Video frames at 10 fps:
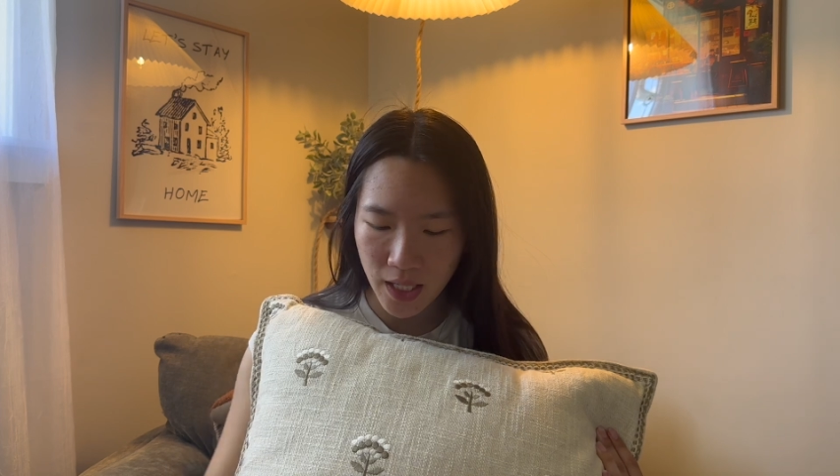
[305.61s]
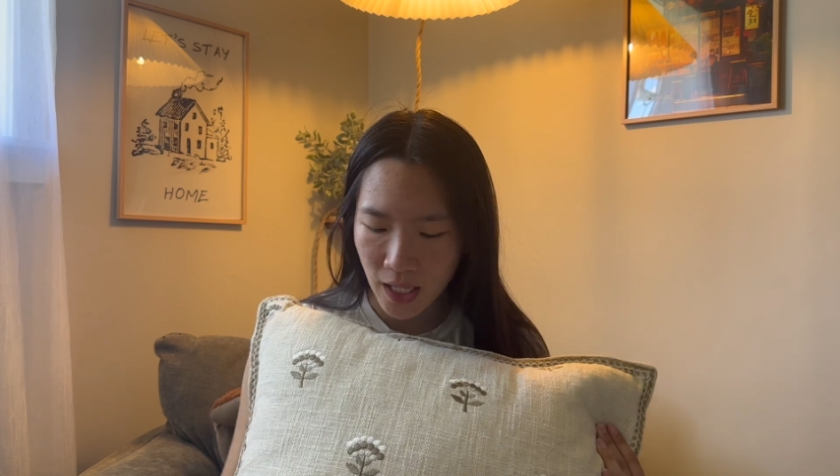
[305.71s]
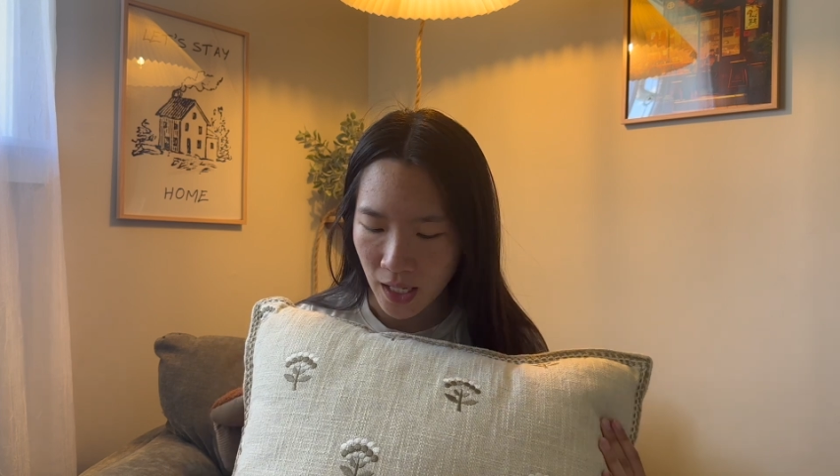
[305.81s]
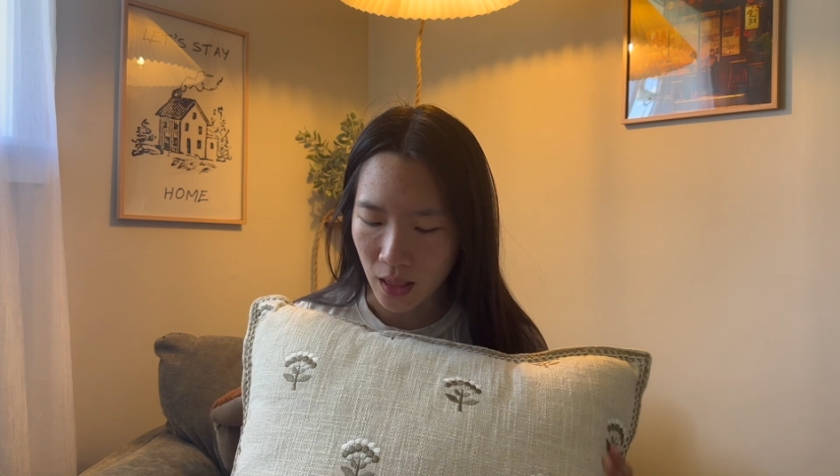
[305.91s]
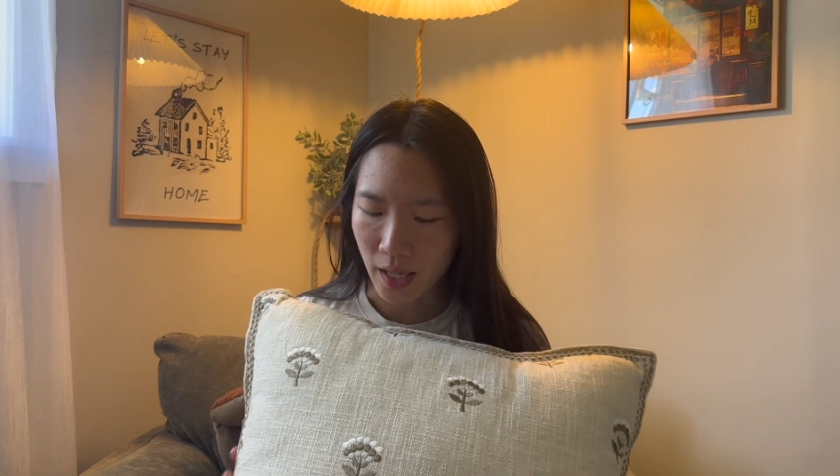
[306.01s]
and
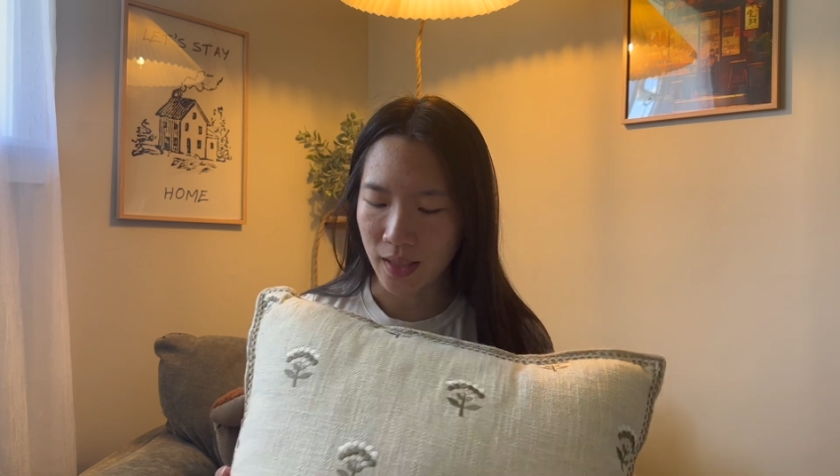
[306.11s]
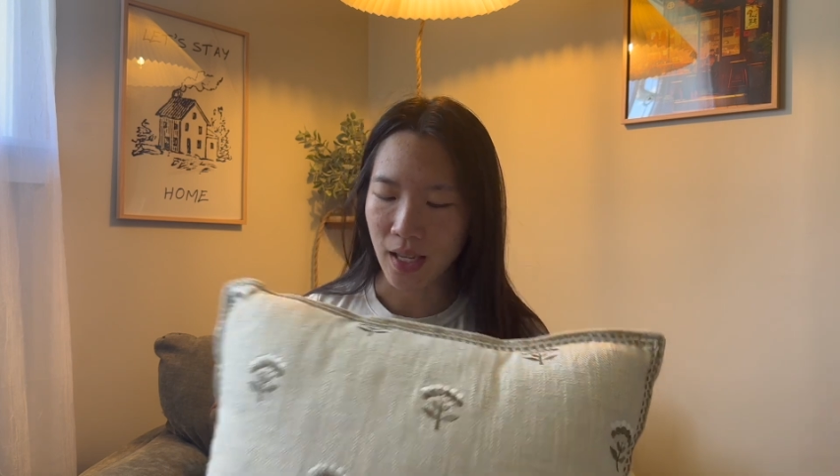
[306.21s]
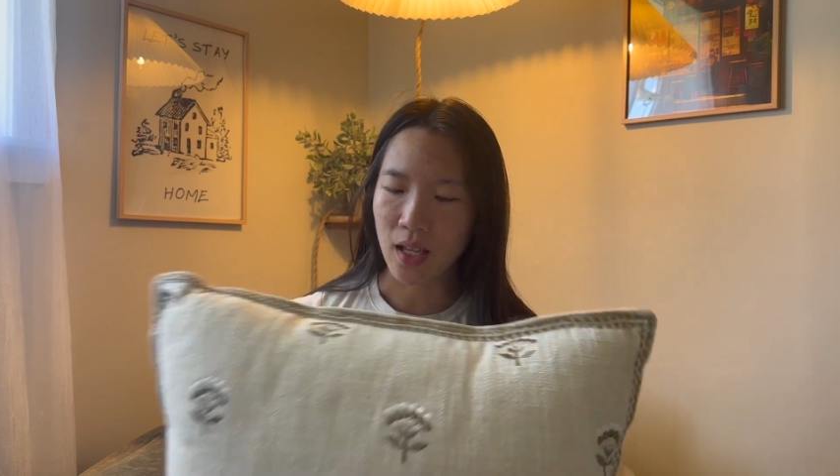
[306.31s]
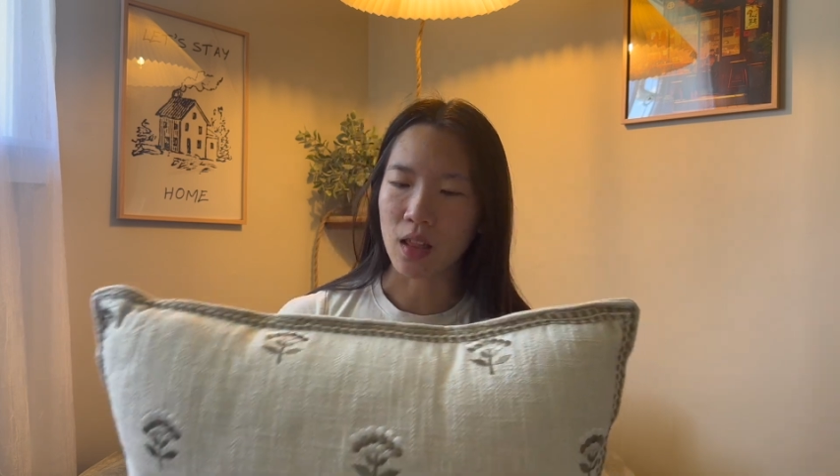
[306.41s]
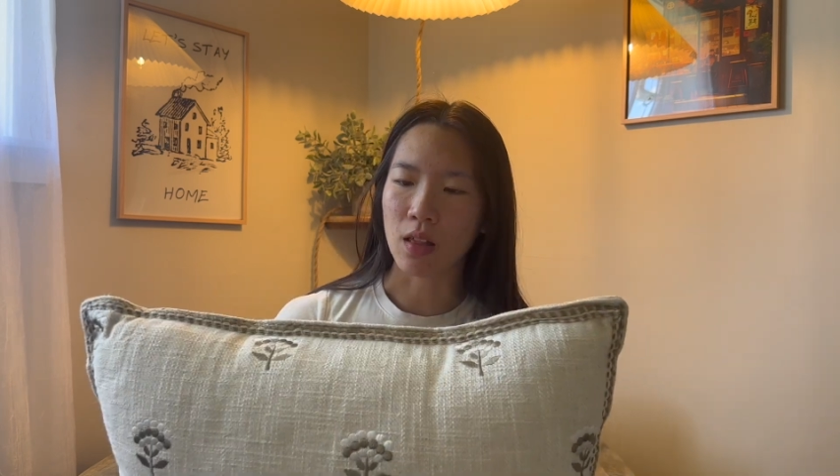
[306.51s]
I like
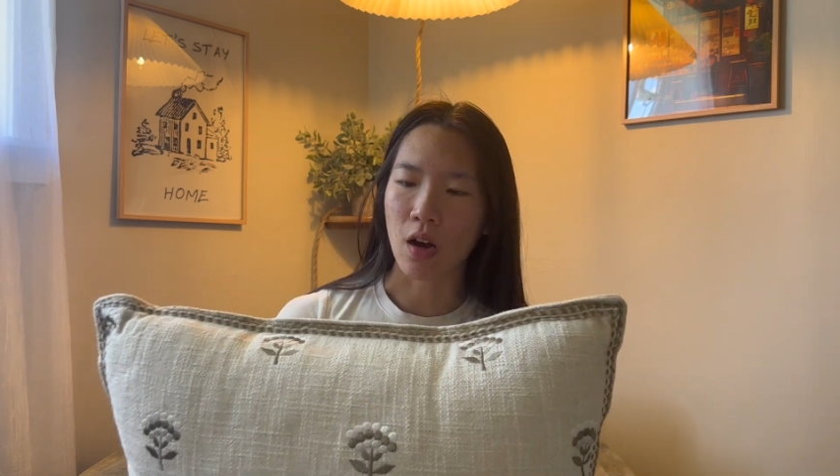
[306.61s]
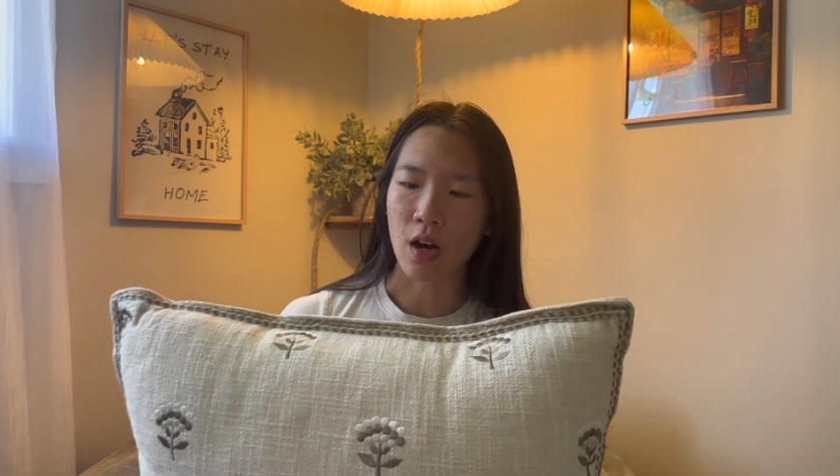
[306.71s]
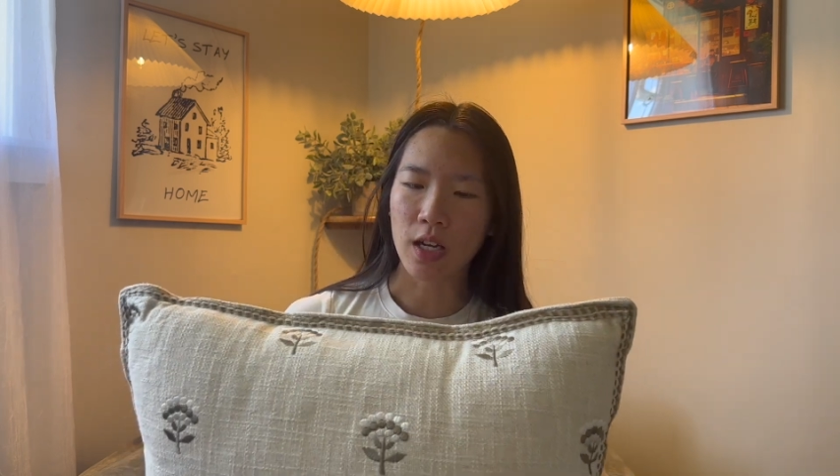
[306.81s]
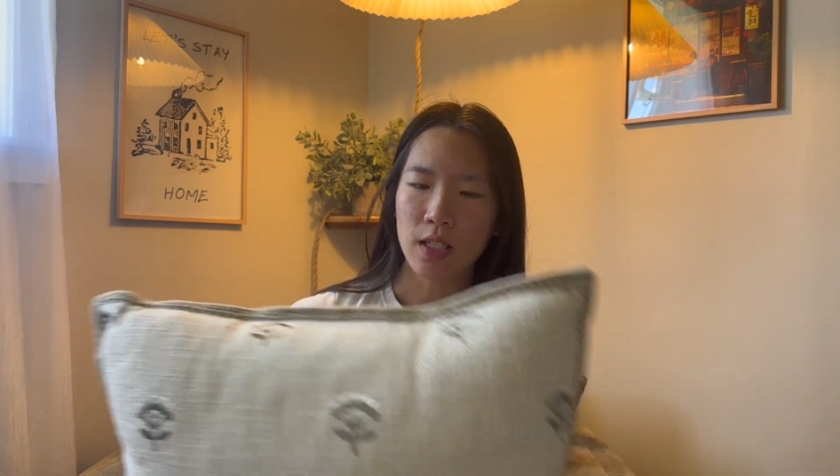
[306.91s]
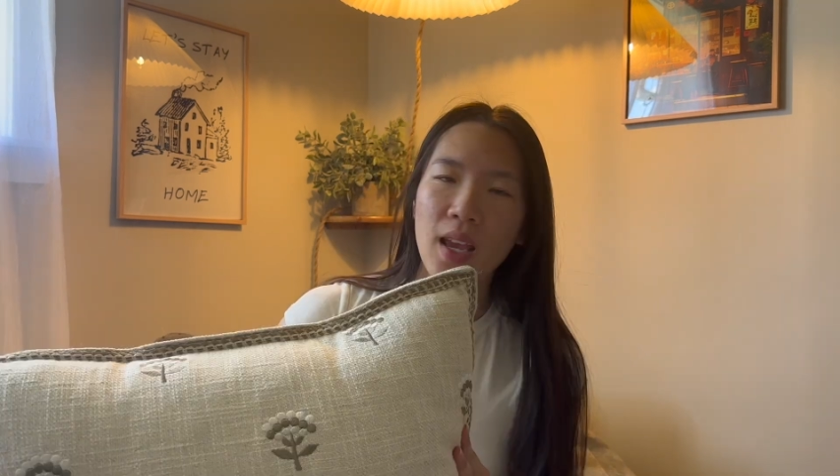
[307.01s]
that a lot.